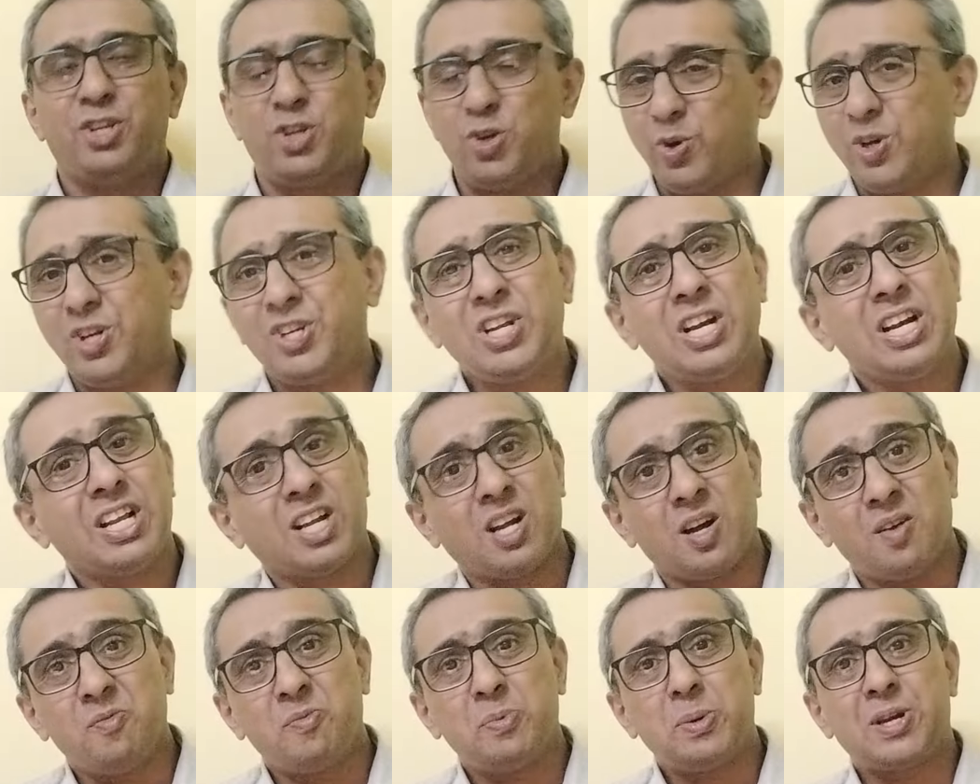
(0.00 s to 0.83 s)
Judicial
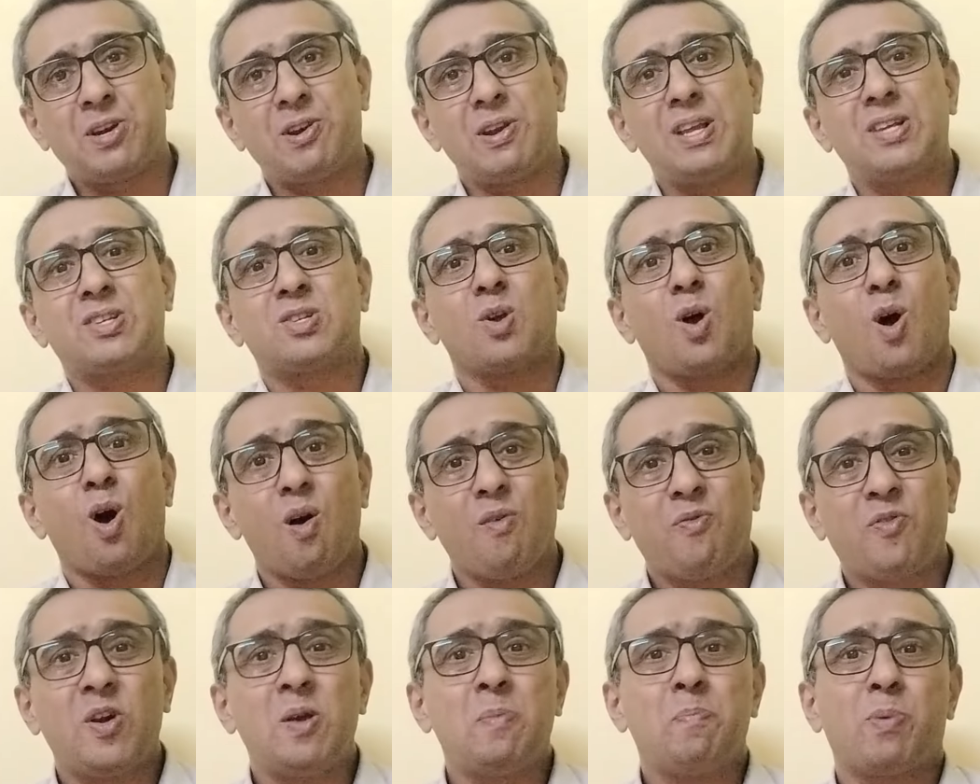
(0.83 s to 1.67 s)
commentaries
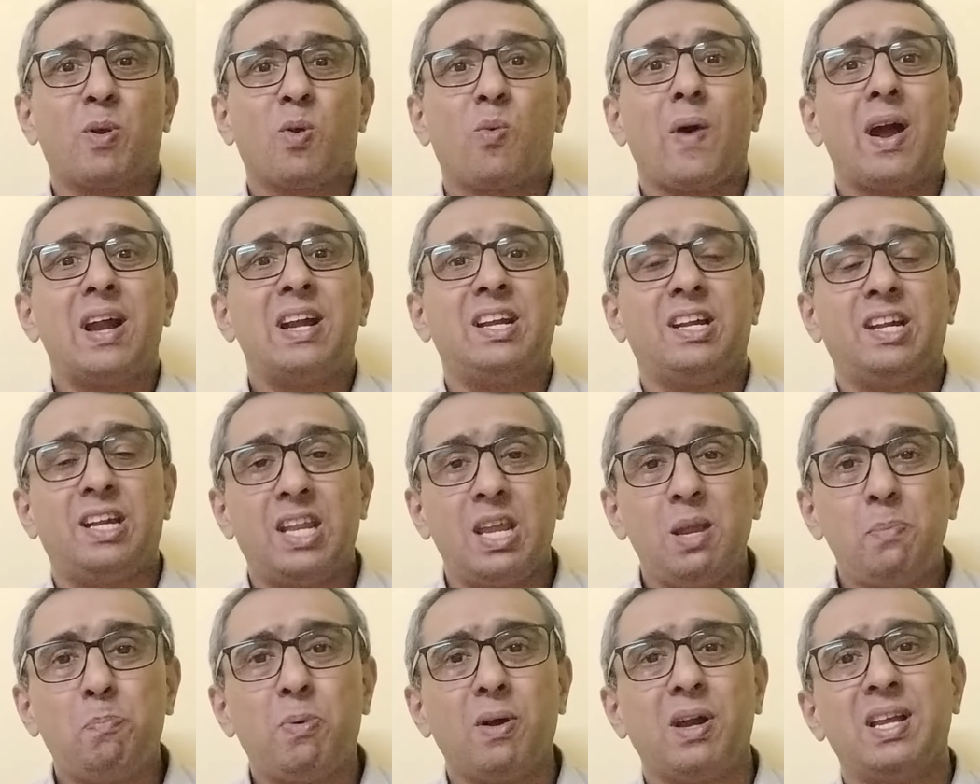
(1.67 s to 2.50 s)
often provide
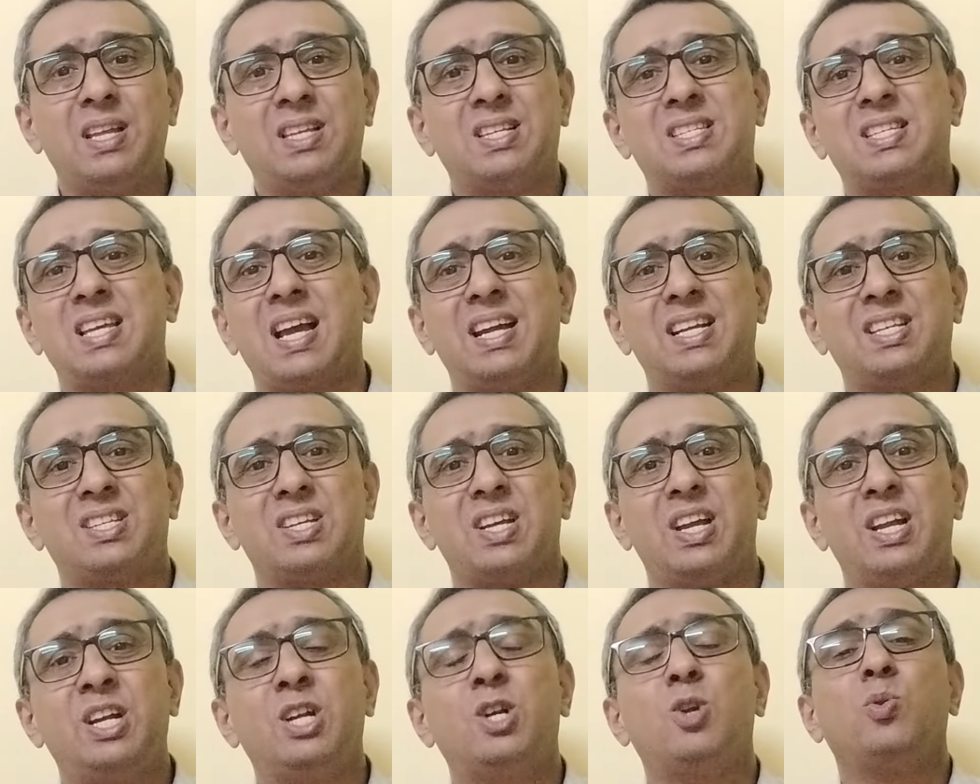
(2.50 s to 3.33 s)
deeper
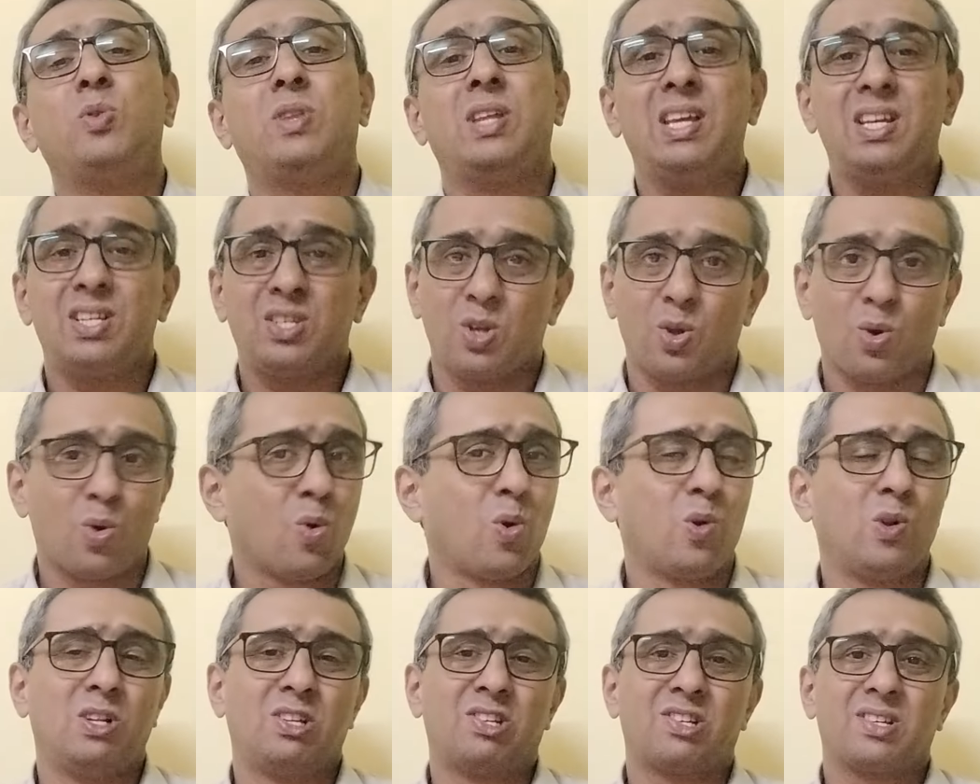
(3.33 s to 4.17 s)
insights into these
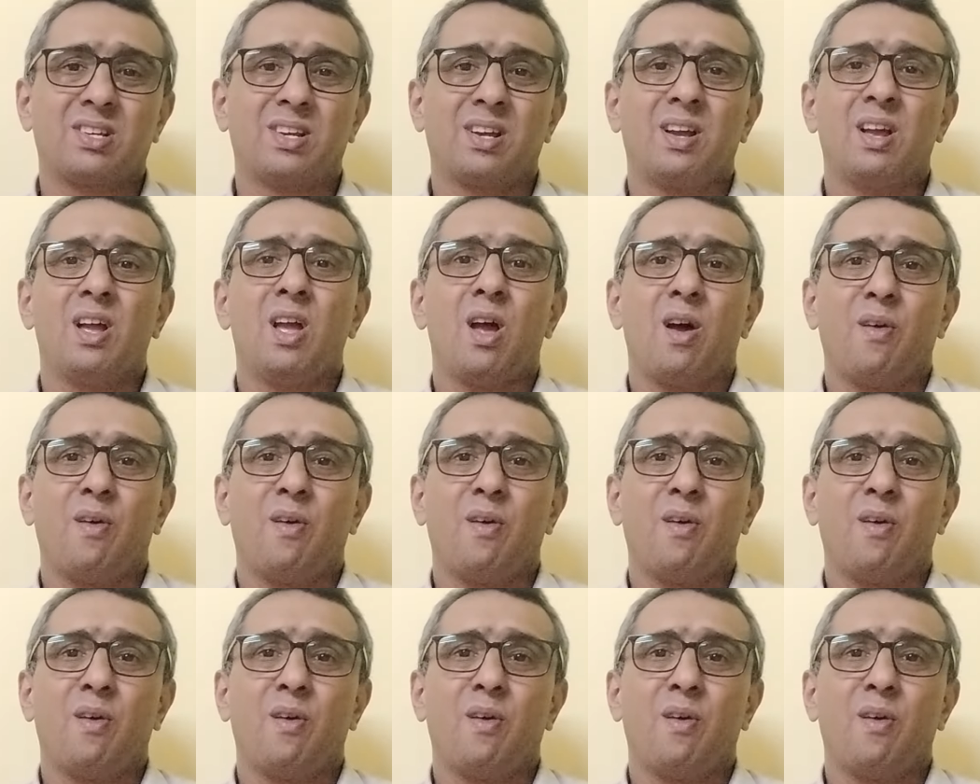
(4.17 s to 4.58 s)
roles.